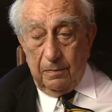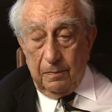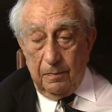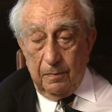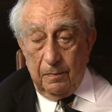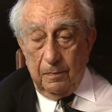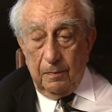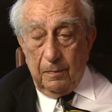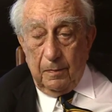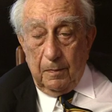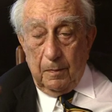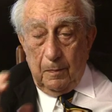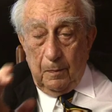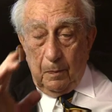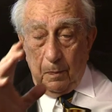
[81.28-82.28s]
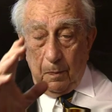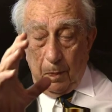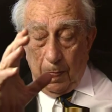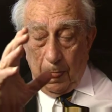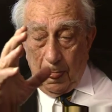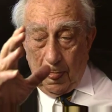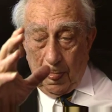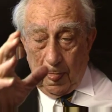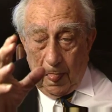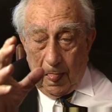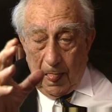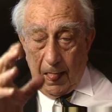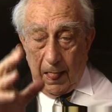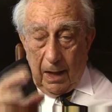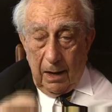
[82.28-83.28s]

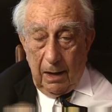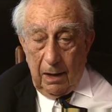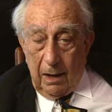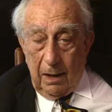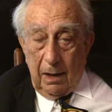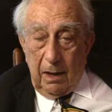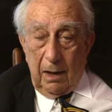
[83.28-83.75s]
[no speech]